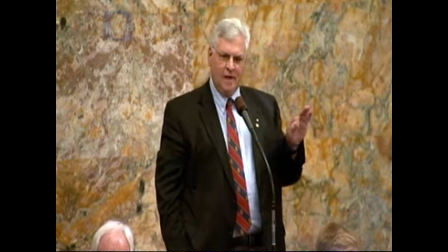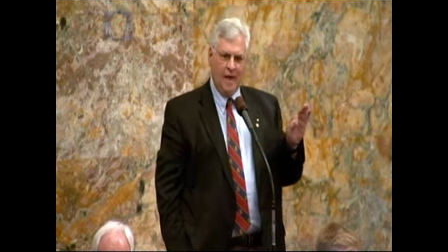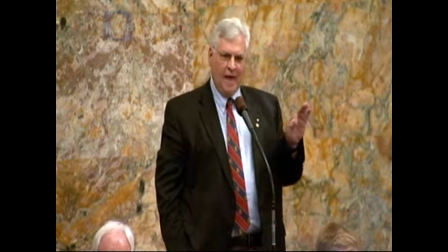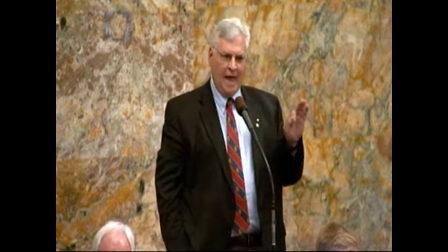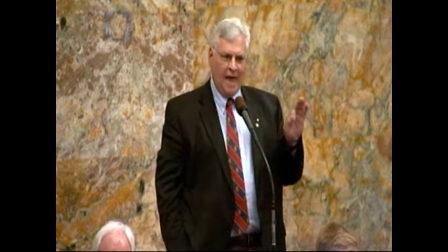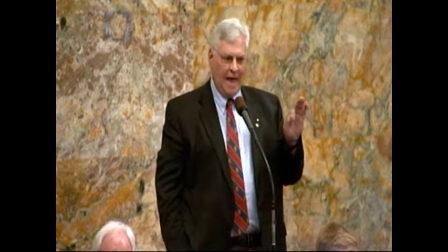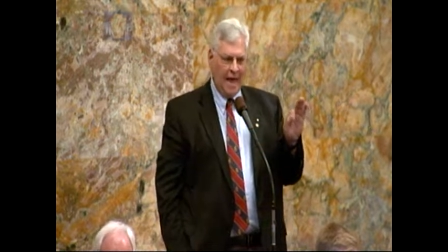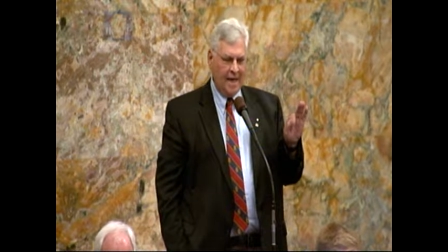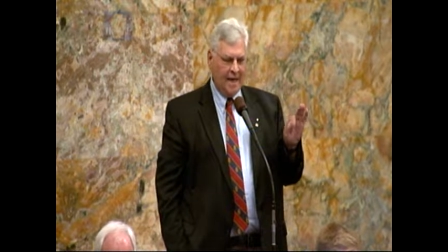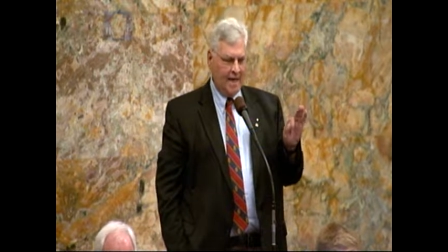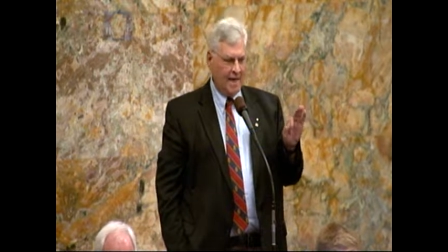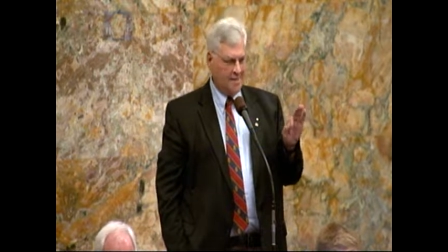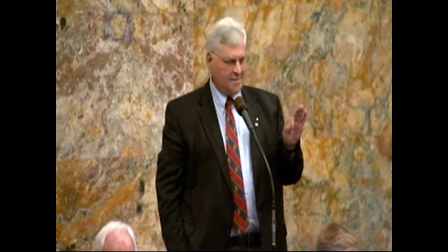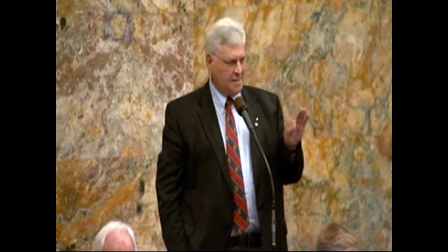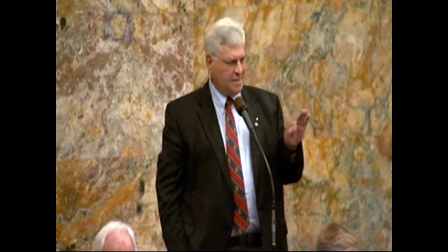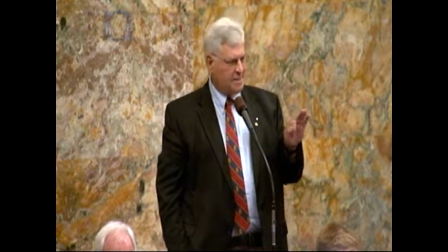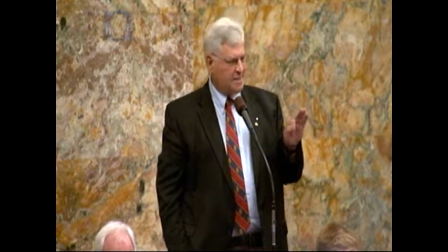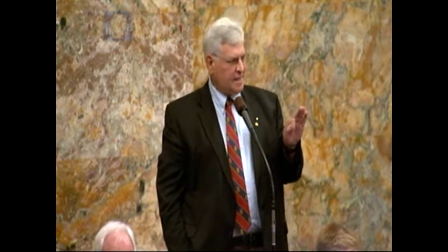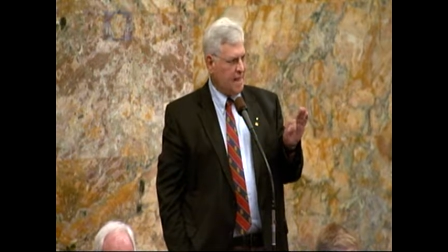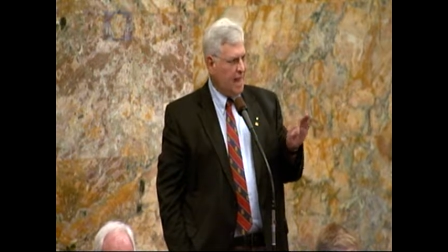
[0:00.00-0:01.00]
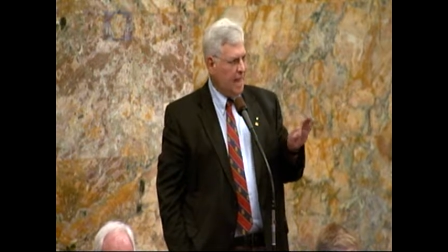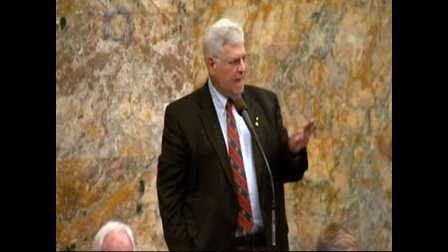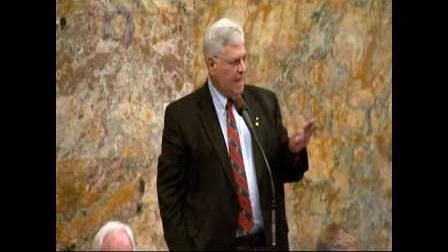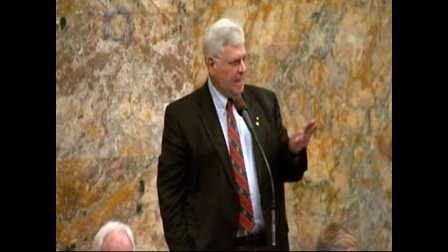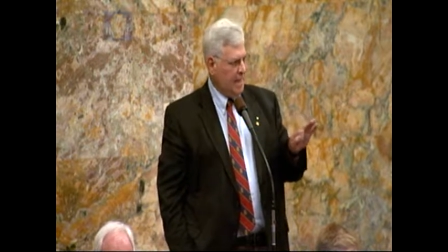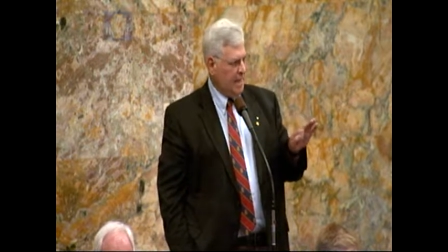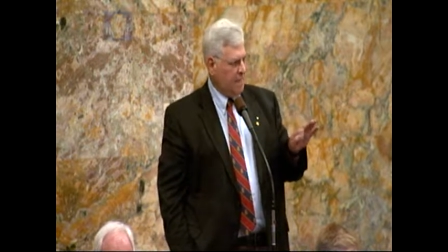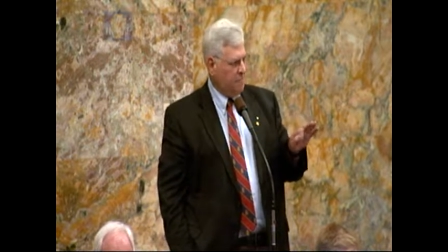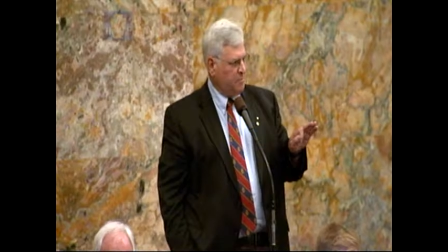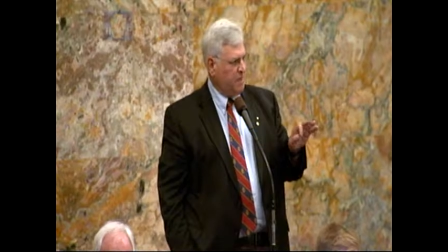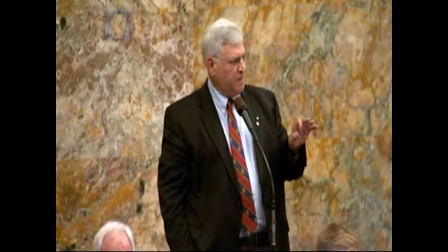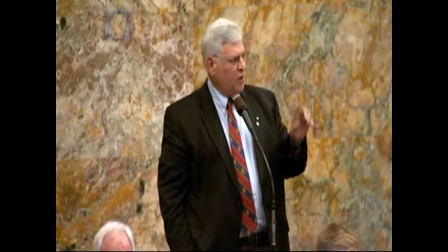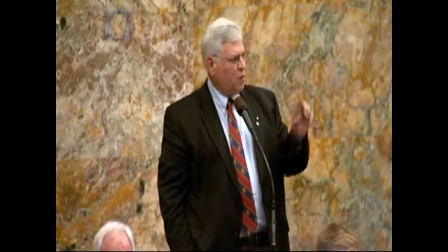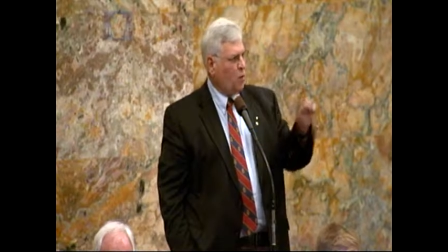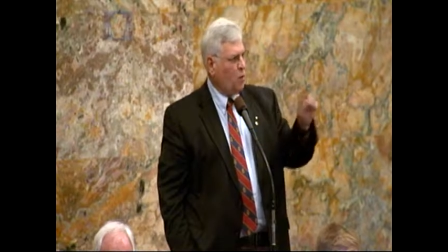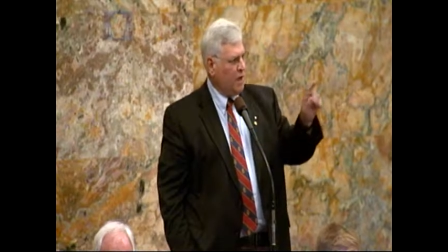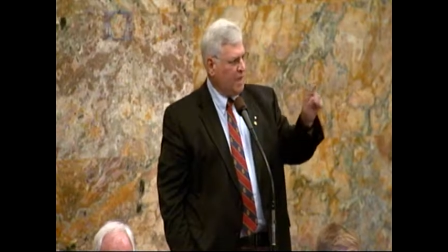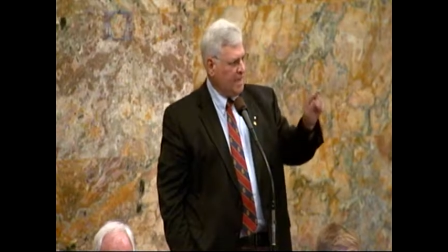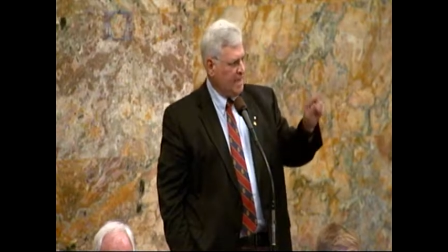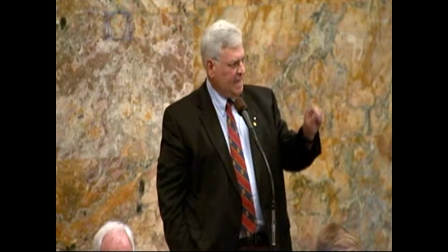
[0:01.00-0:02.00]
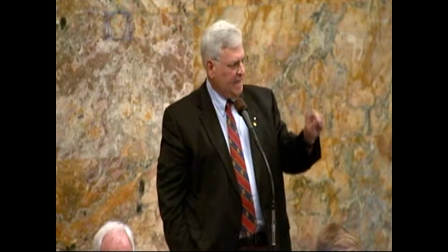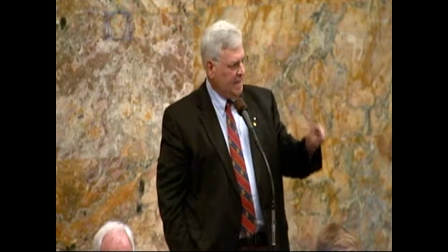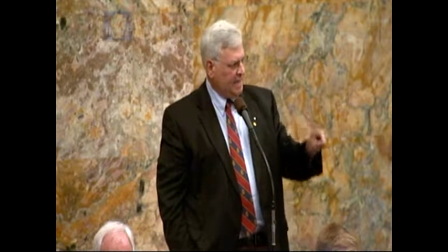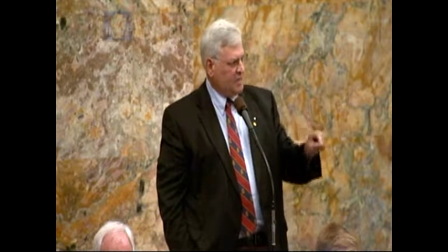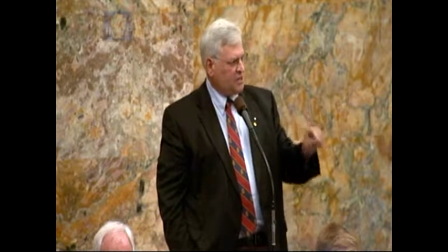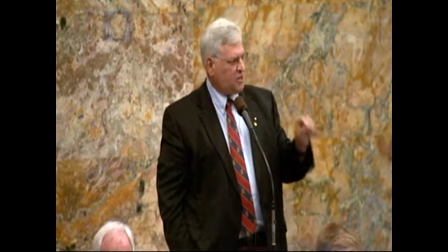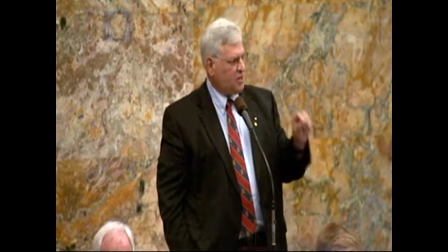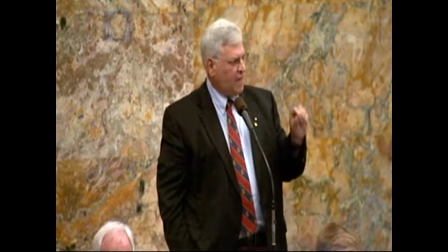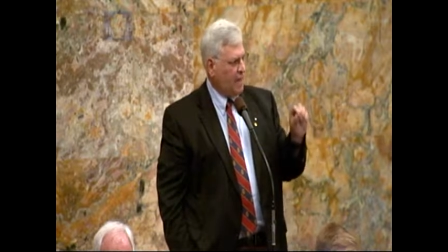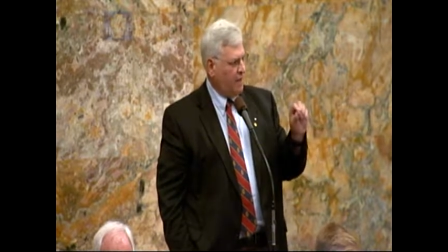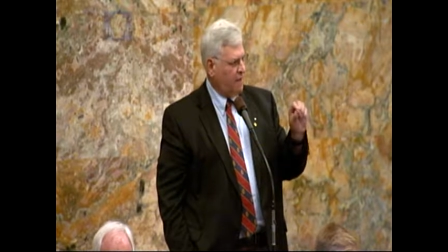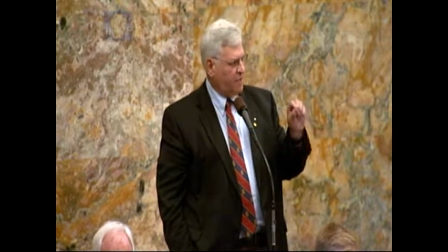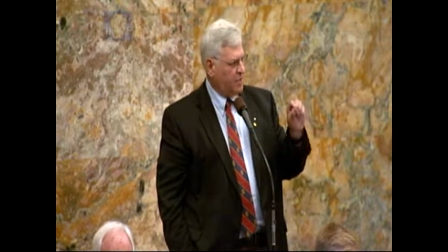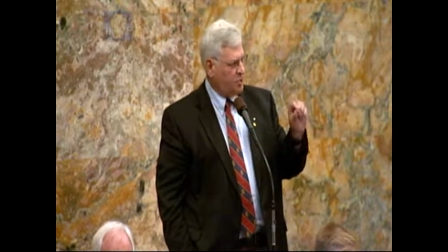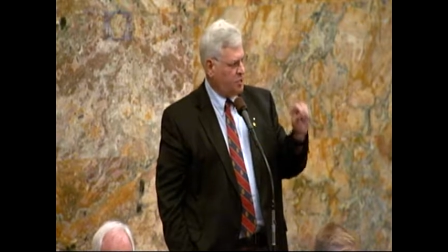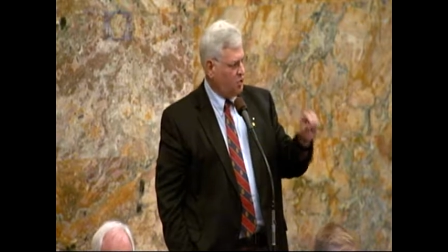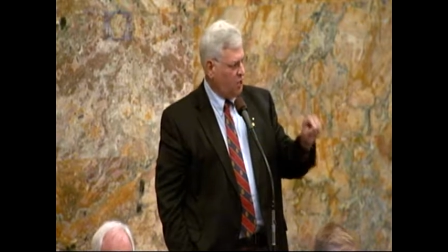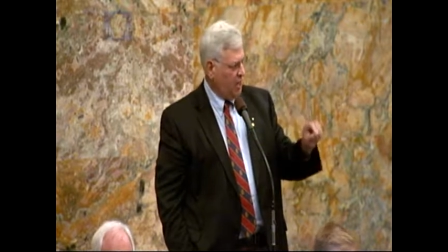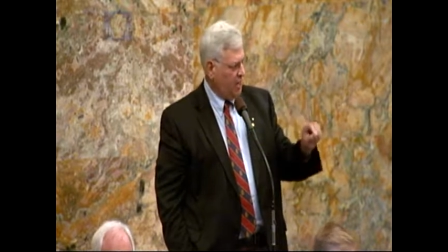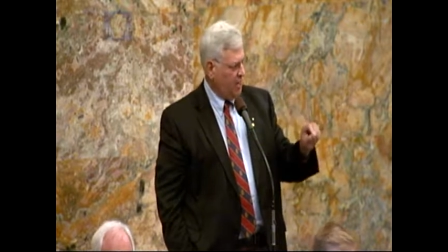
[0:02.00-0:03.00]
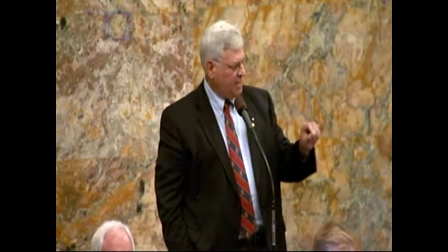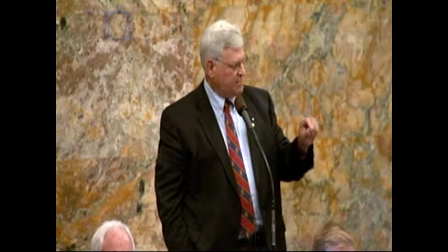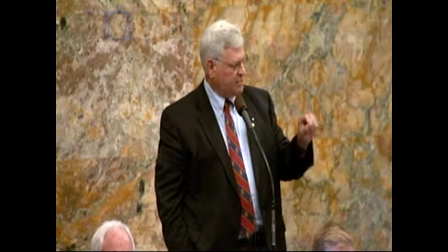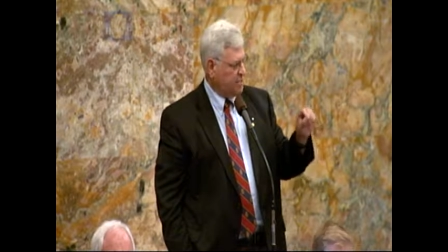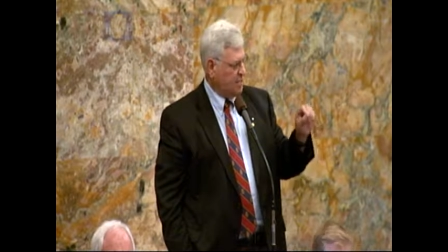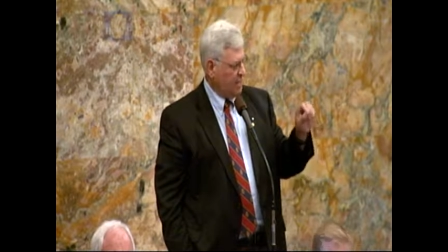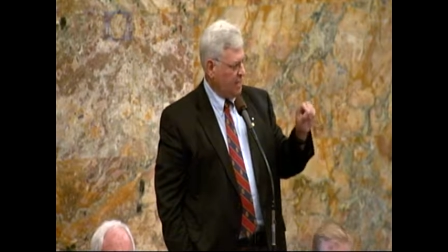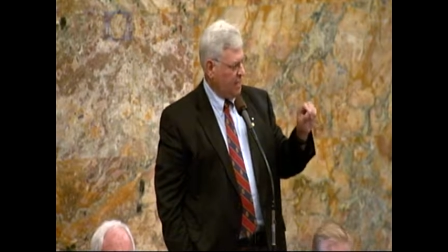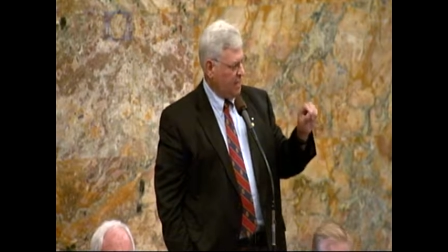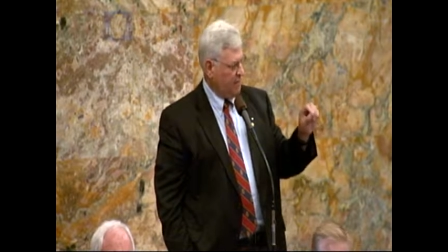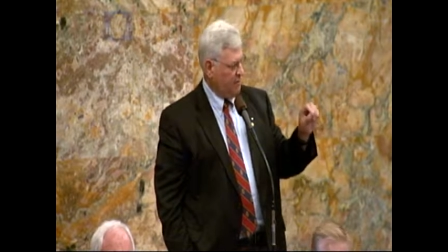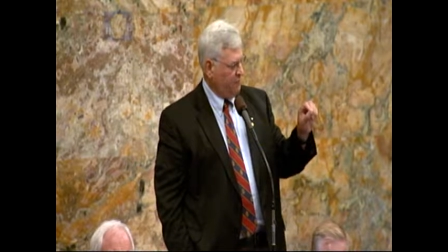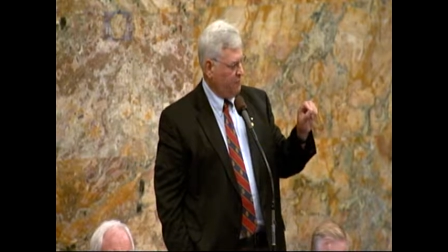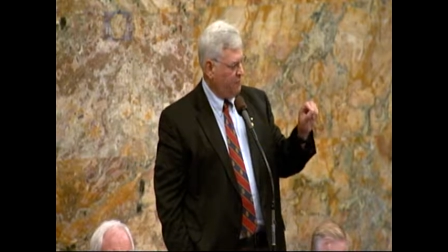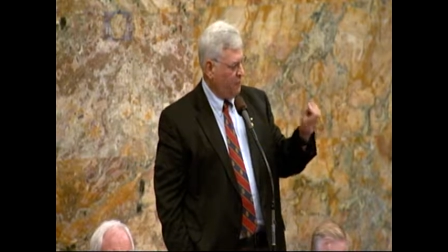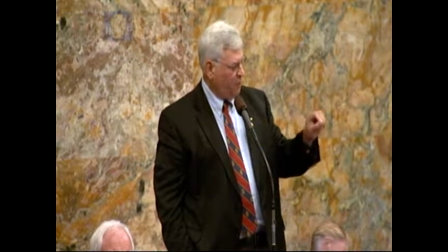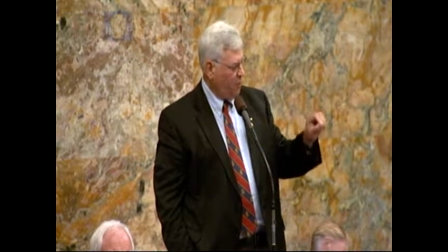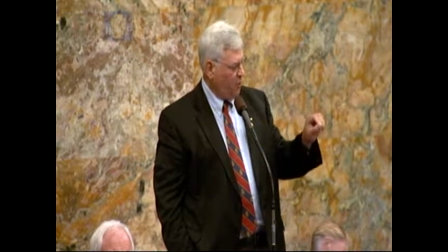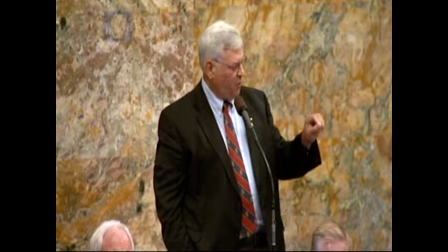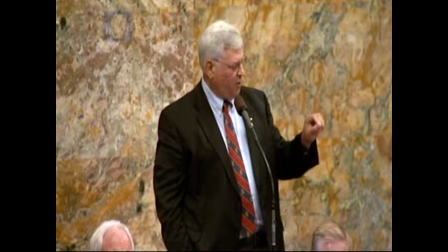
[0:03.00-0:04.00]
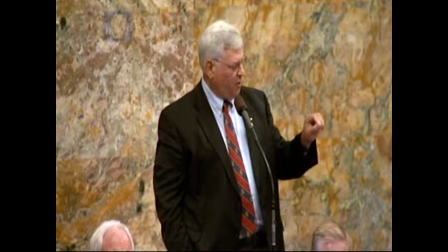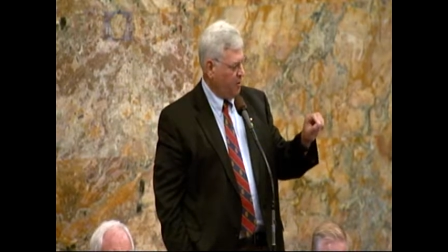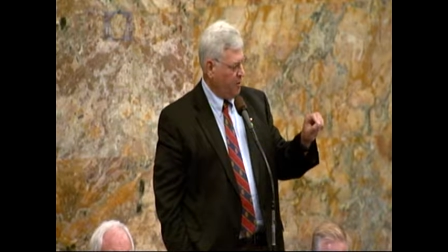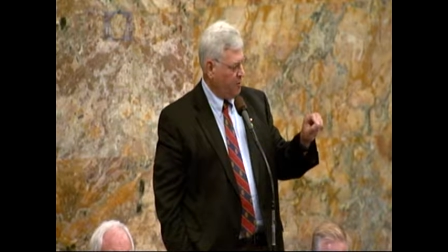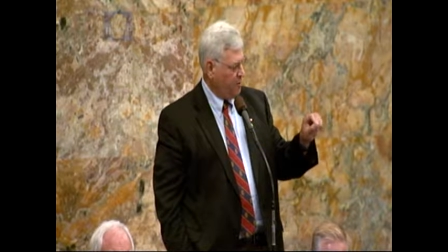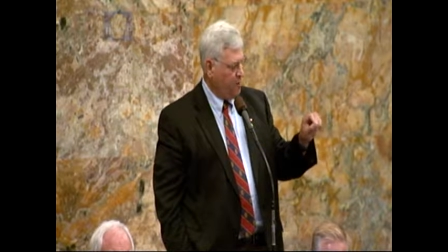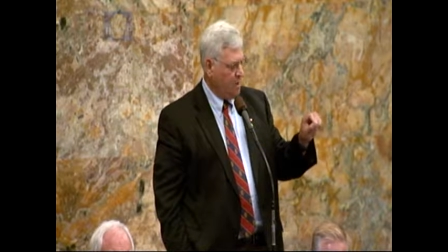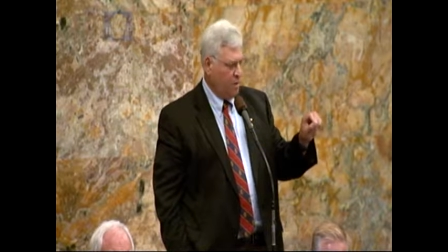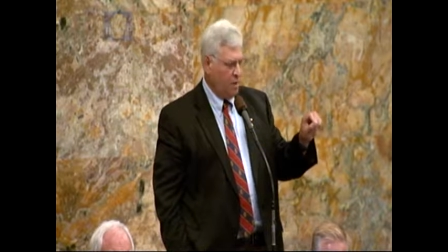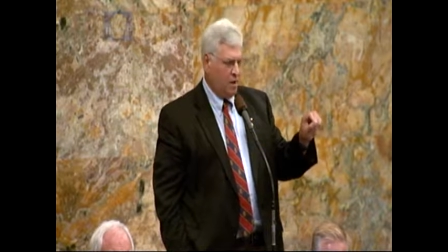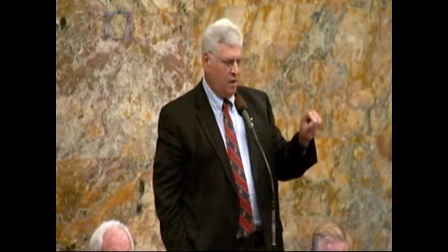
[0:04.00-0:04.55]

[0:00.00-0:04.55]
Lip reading: had as its aim that we each have a chance to get informed